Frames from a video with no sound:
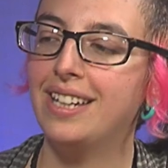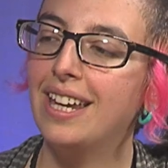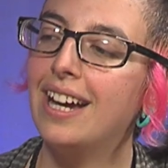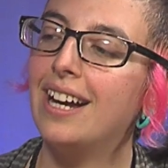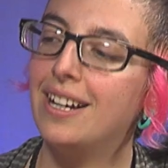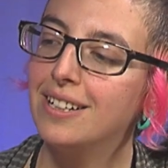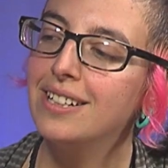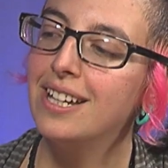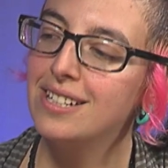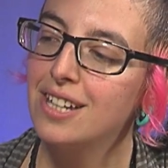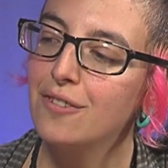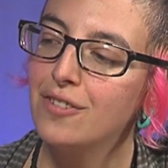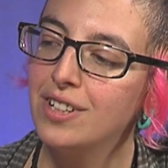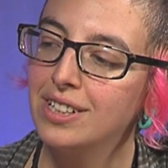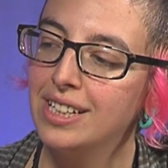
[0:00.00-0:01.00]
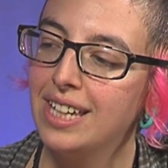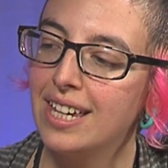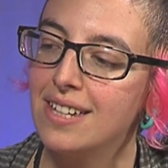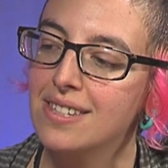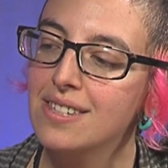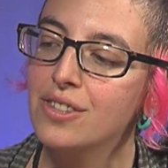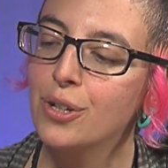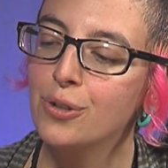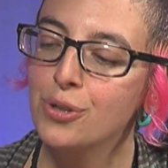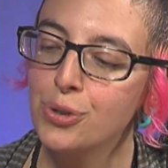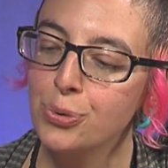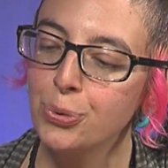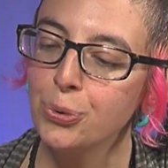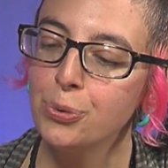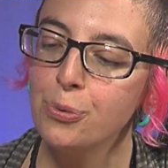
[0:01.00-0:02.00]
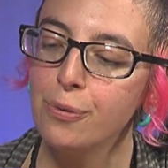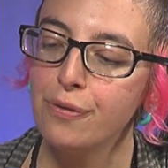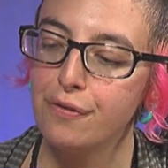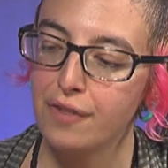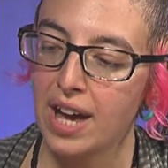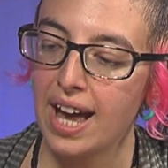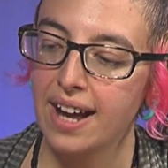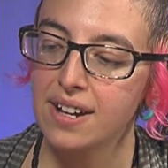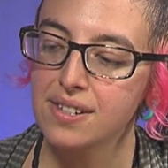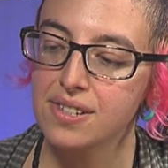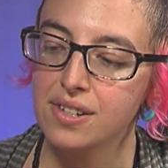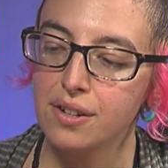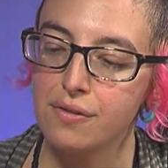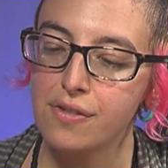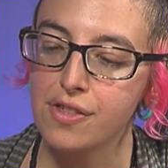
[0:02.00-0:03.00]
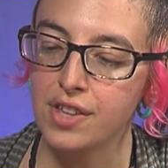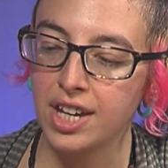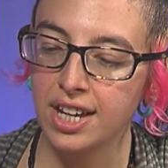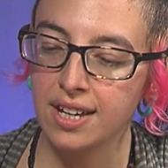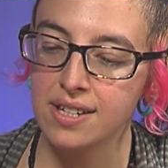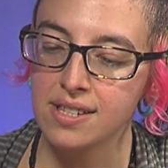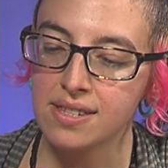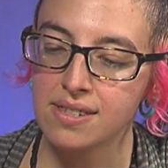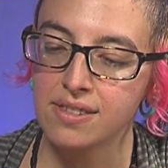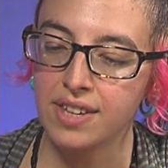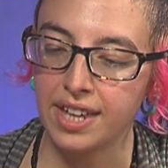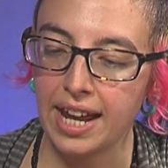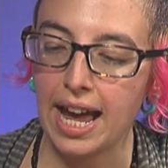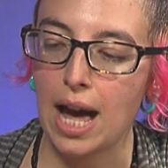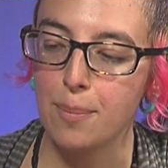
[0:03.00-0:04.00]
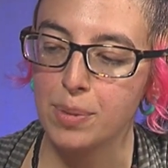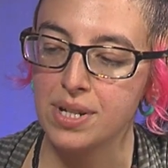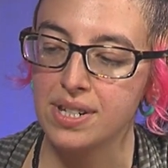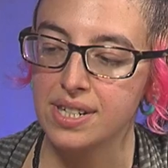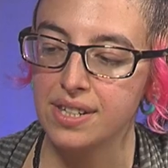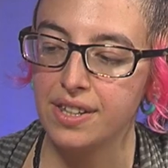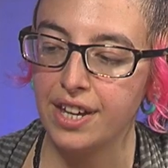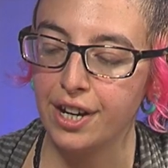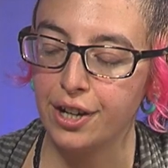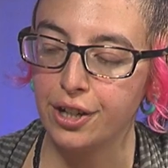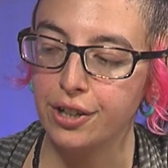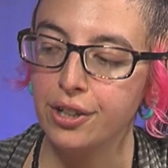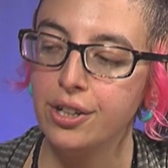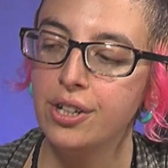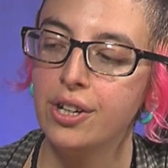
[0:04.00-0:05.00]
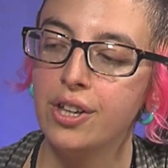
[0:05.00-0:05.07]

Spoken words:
yeah. It definitely is. There's true facts of things that happened in there